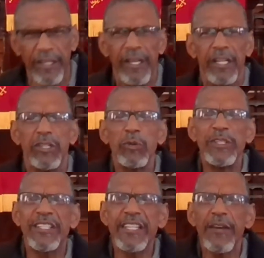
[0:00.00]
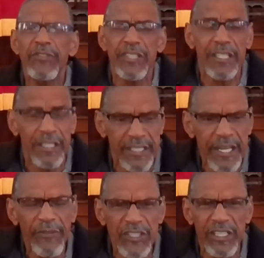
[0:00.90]
Do we selfish,
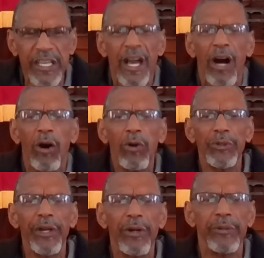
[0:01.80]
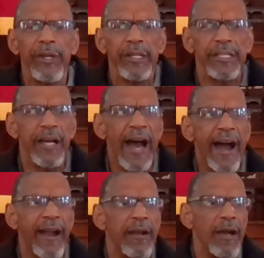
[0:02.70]
selfishly hold on to our
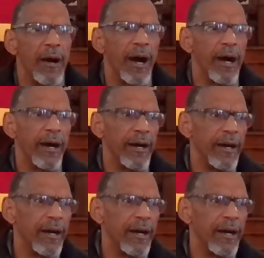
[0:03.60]
uh, uh, uh